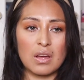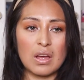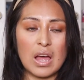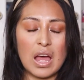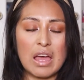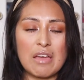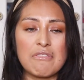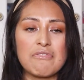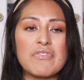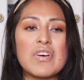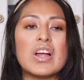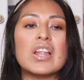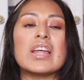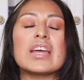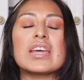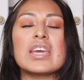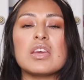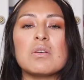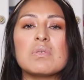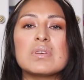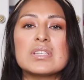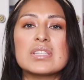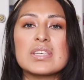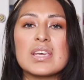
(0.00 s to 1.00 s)
I felt like
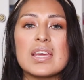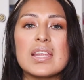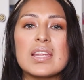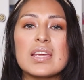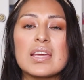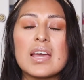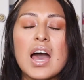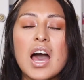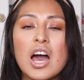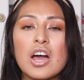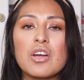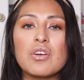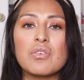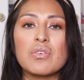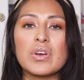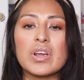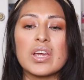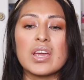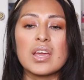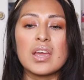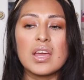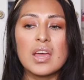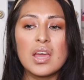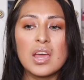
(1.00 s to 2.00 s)
he was getting
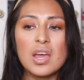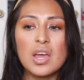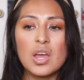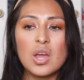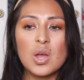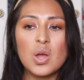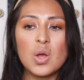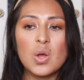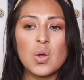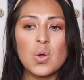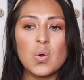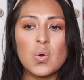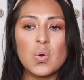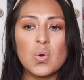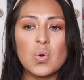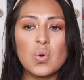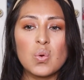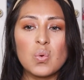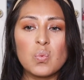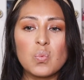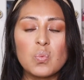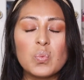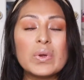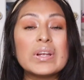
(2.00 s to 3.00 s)
hungry
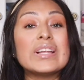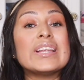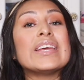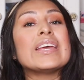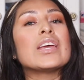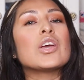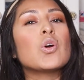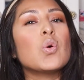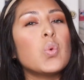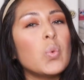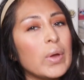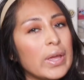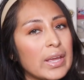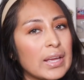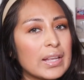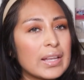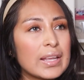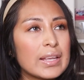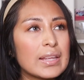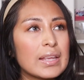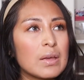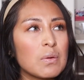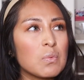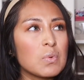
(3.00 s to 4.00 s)
really quick.
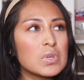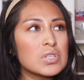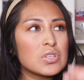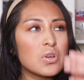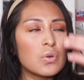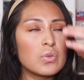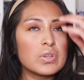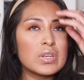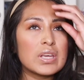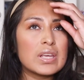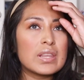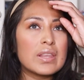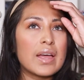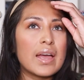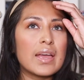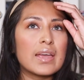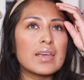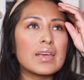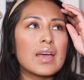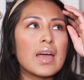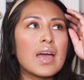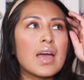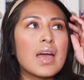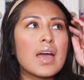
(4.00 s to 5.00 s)
Like, it was only
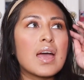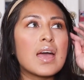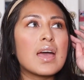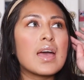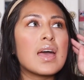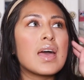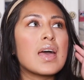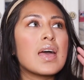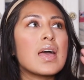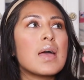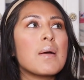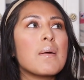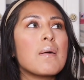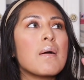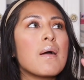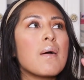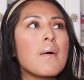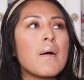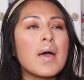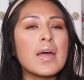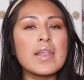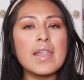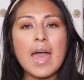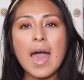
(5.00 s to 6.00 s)
like
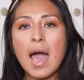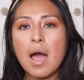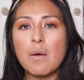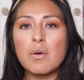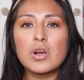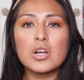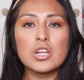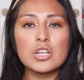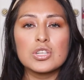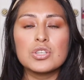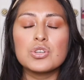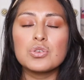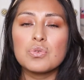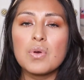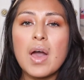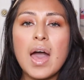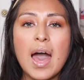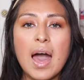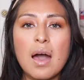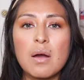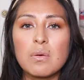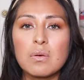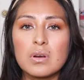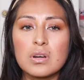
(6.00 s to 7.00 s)
an hour to 2
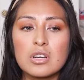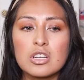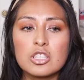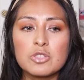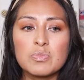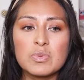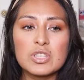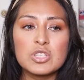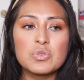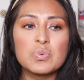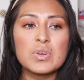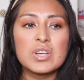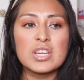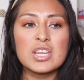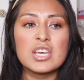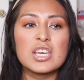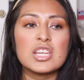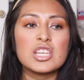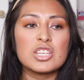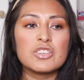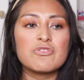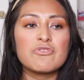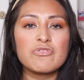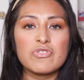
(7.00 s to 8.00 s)
hours between
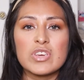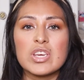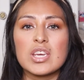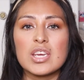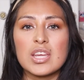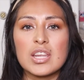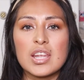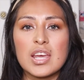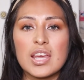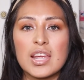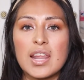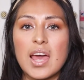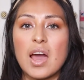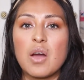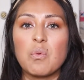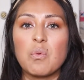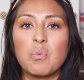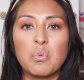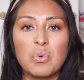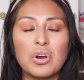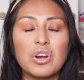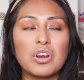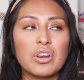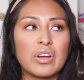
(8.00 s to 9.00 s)
each feed, and at
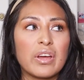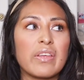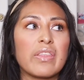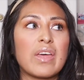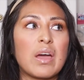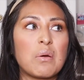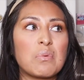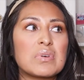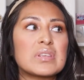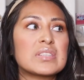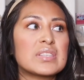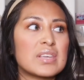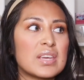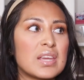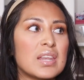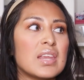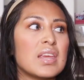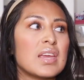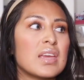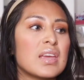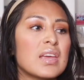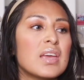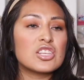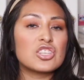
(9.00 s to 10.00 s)
work that was
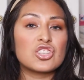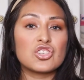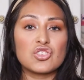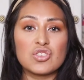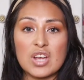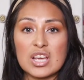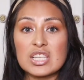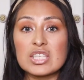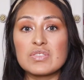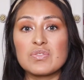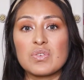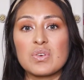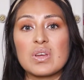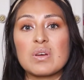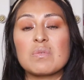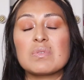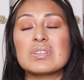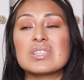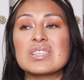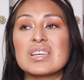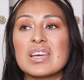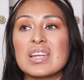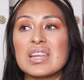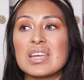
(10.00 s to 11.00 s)
getting stressful. It
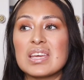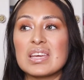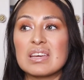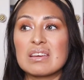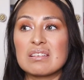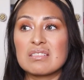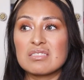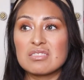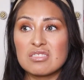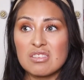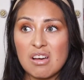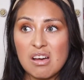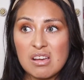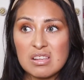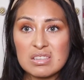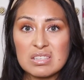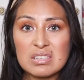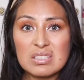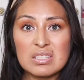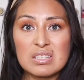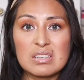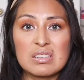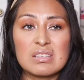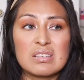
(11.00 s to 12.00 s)
was getting
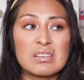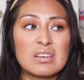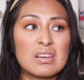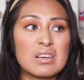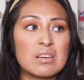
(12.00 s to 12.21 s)
exhausting.